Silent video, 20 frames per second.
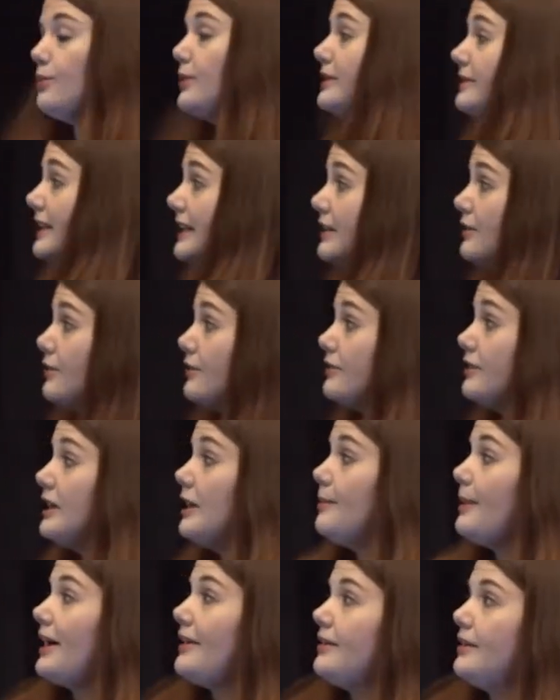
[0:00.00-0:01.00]
What's interesting
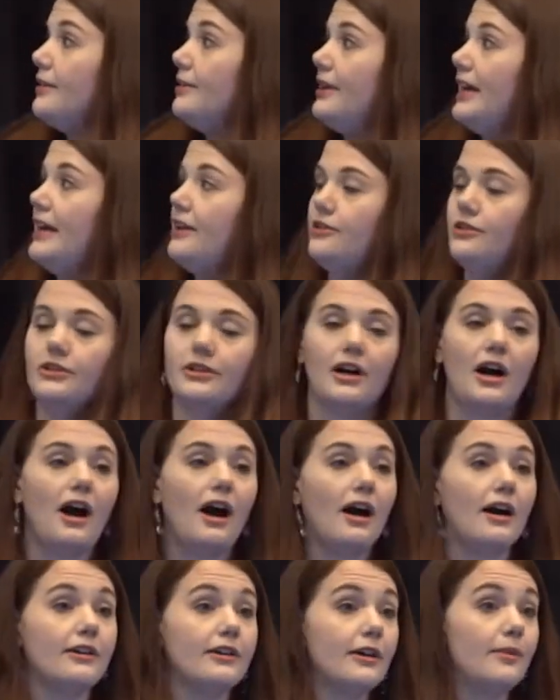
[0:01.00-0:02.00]
about the location
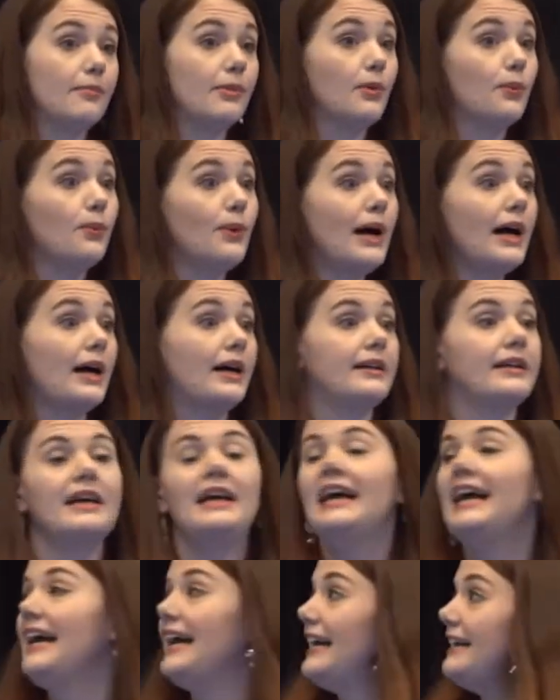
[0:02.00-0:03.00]
card, number one,
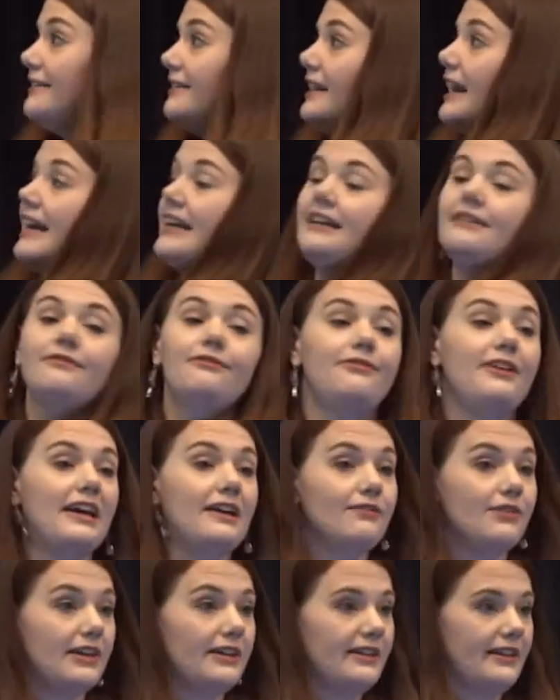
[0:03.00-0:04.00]
is that I can
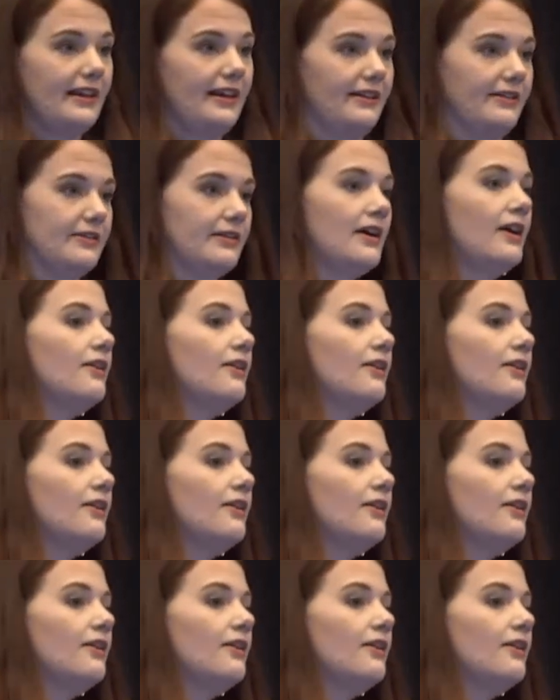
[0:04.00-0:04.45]
favorite this